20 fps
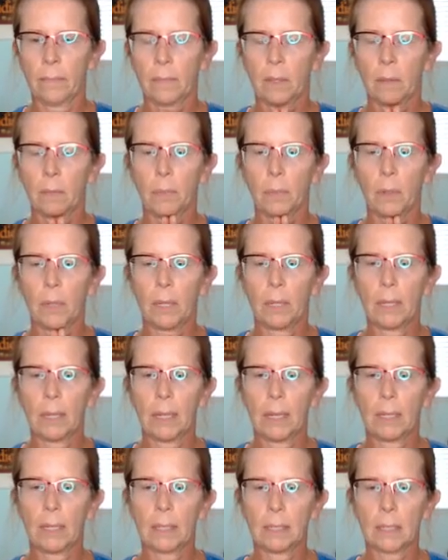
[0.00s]
Bringing
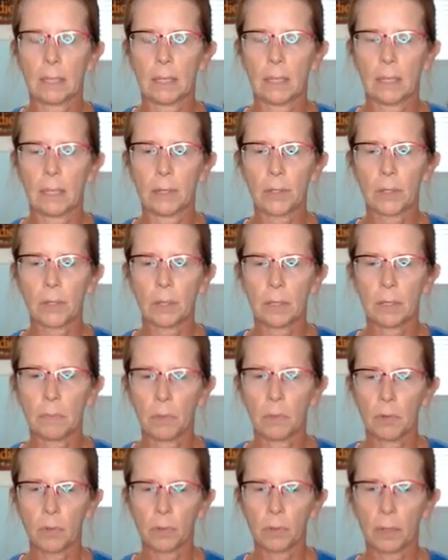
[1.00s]
hands to Anjali
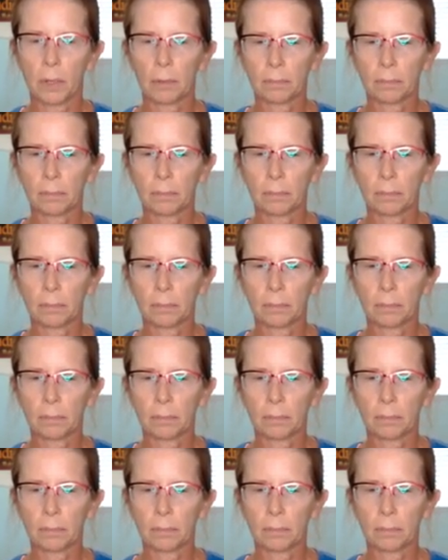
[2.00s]
Mudra.